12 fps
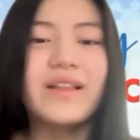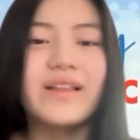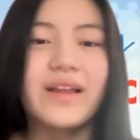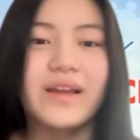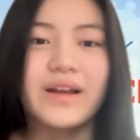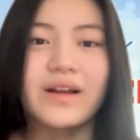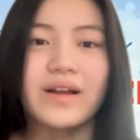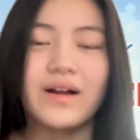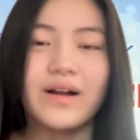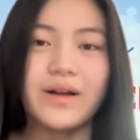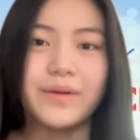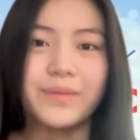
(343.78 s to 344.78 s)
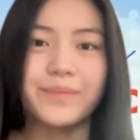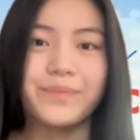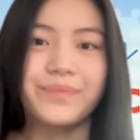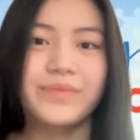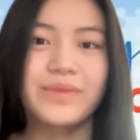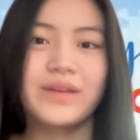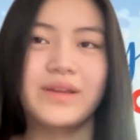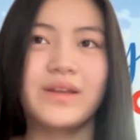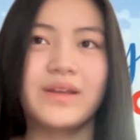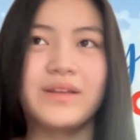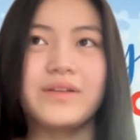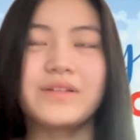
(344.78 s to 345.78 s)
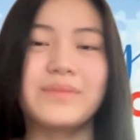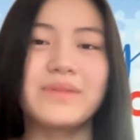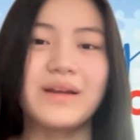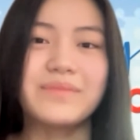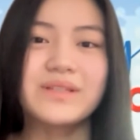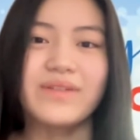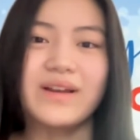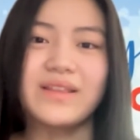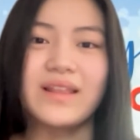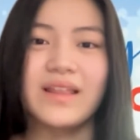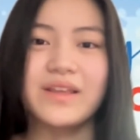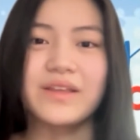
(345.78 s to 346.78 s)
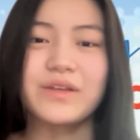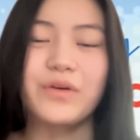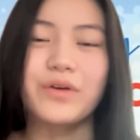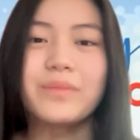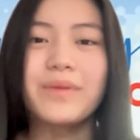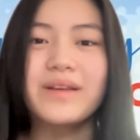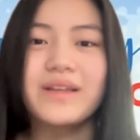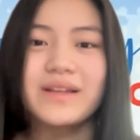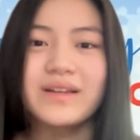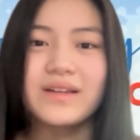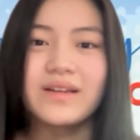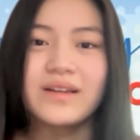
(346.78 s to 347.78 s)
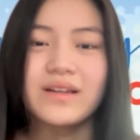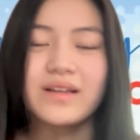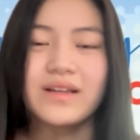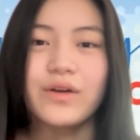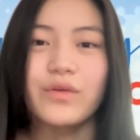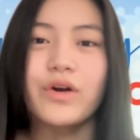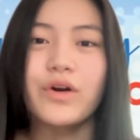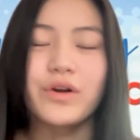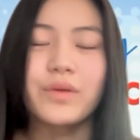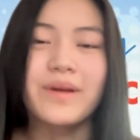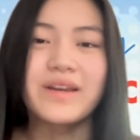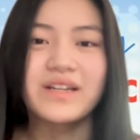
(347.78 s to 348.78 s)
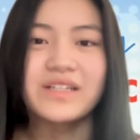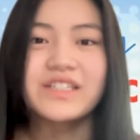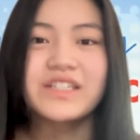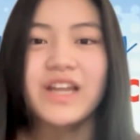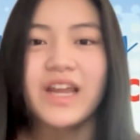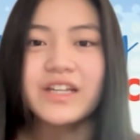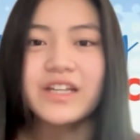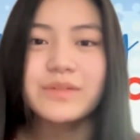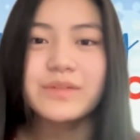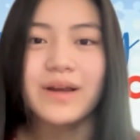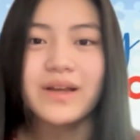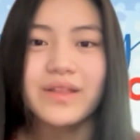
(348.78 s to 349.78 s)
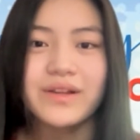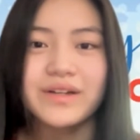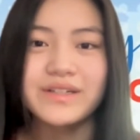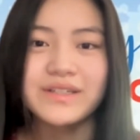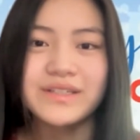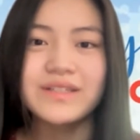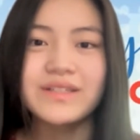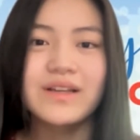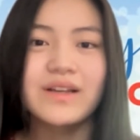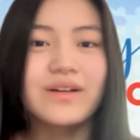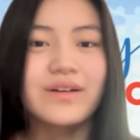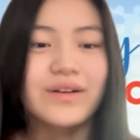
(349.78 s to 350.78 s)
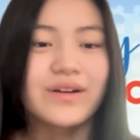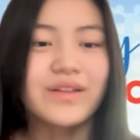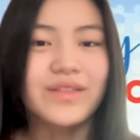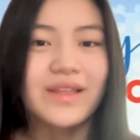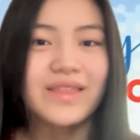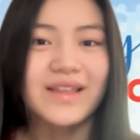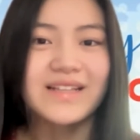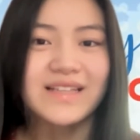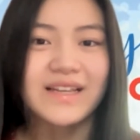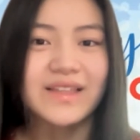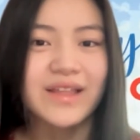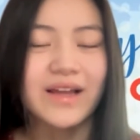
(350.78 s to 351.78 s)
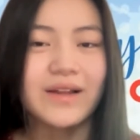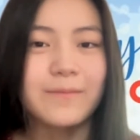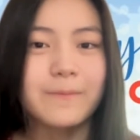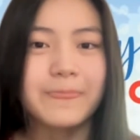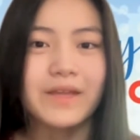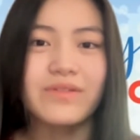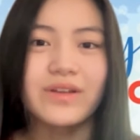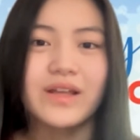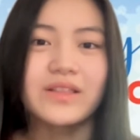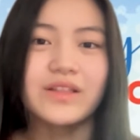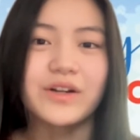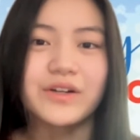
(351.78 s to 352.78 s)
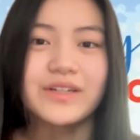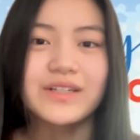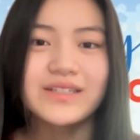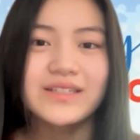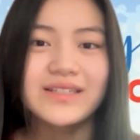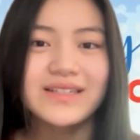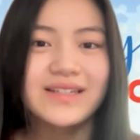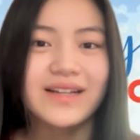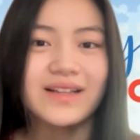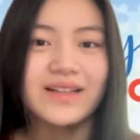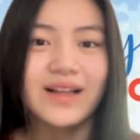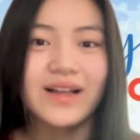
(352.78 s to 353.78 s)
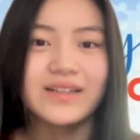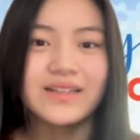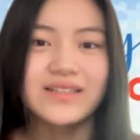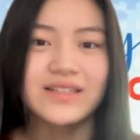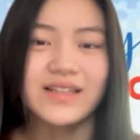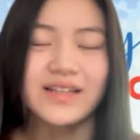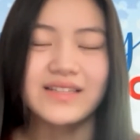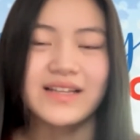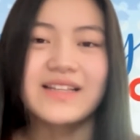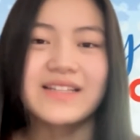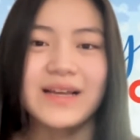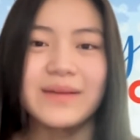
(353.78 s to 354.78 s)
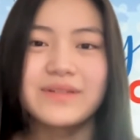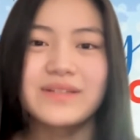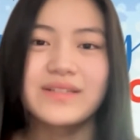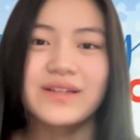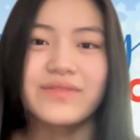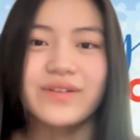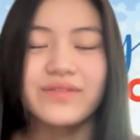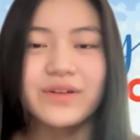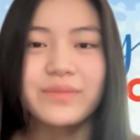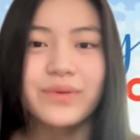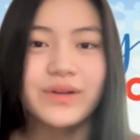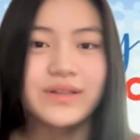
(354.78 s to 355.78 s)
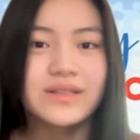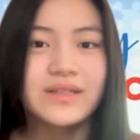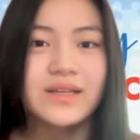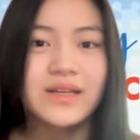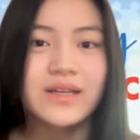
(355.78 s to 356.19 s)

that like um, you sometimes find that like your opinion like or your opinion is changed by others or things like that? Have you like learned a lot to like accept different viewpoints?